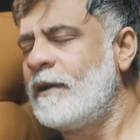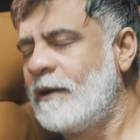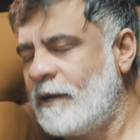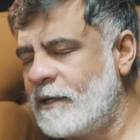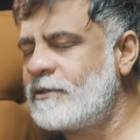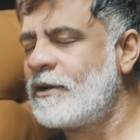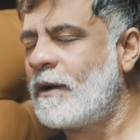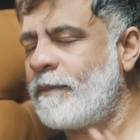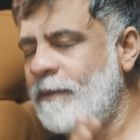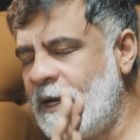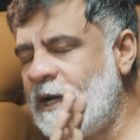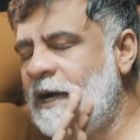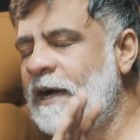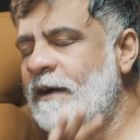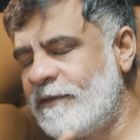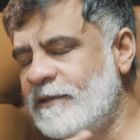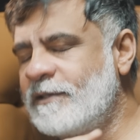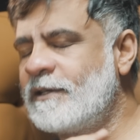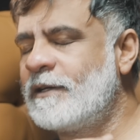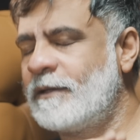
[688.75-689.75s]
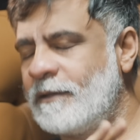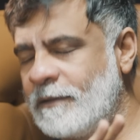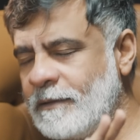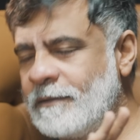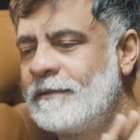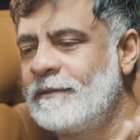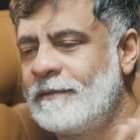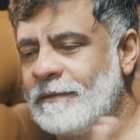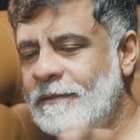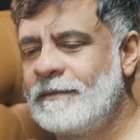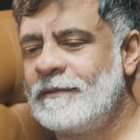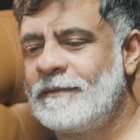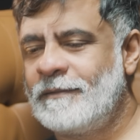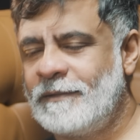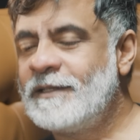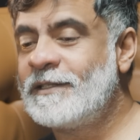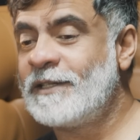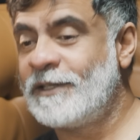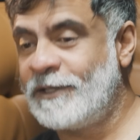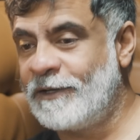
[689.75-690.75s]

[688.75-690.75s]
A stop and a half is a